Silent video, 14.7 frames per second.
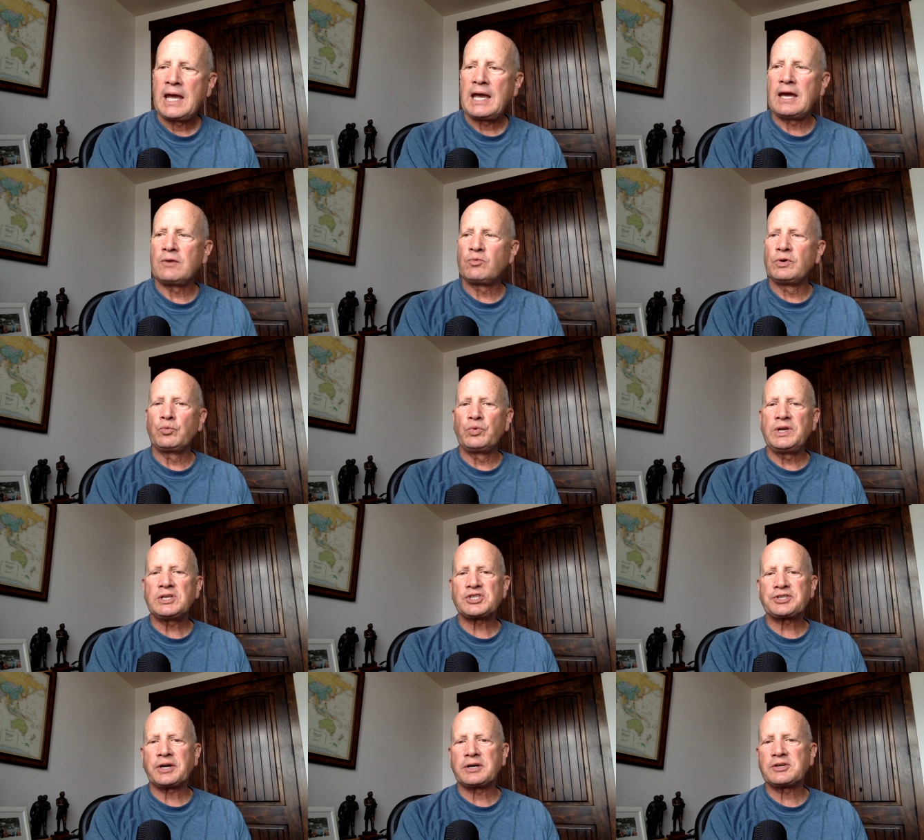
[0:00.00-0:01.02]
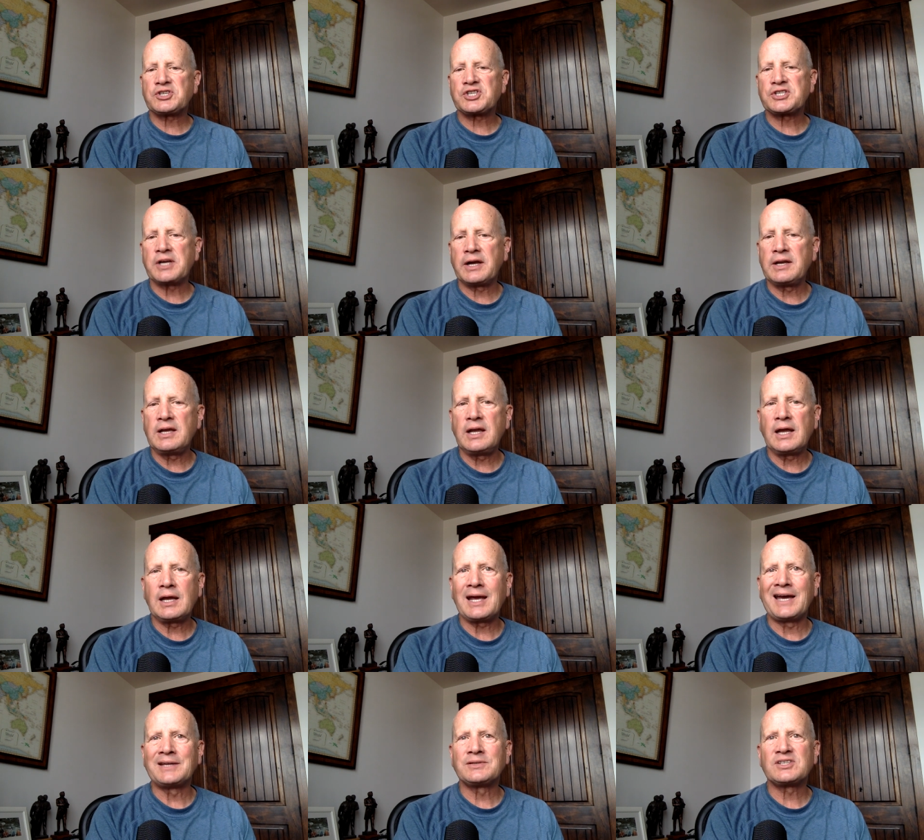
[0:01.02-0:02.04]
And when we start
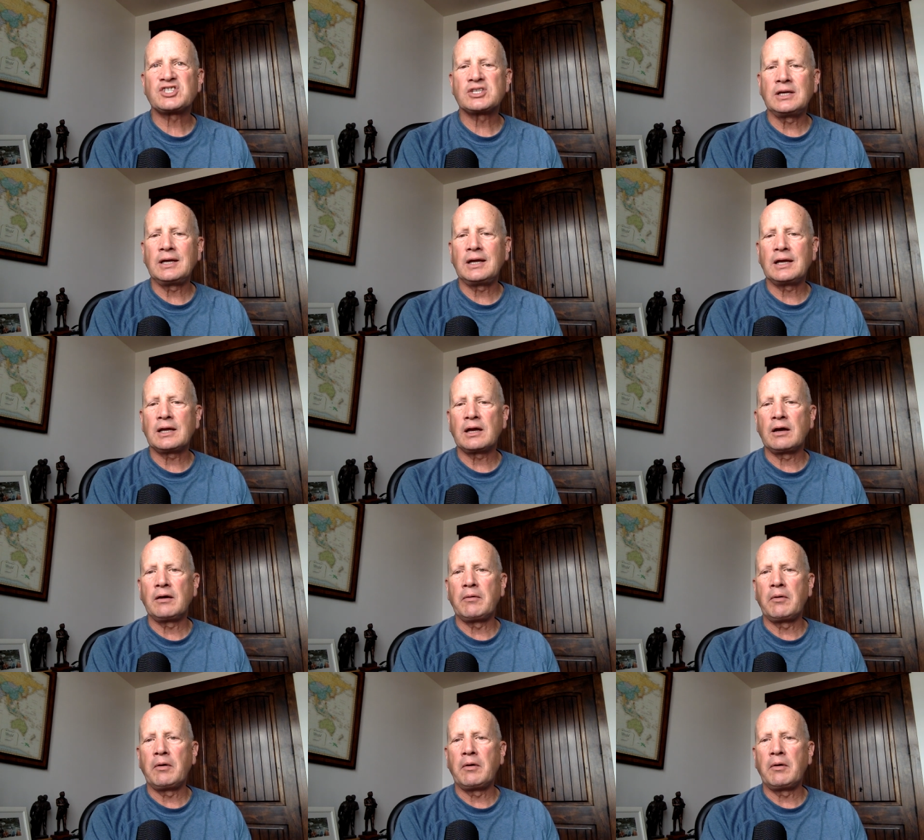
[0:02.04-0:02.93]
studying and seeing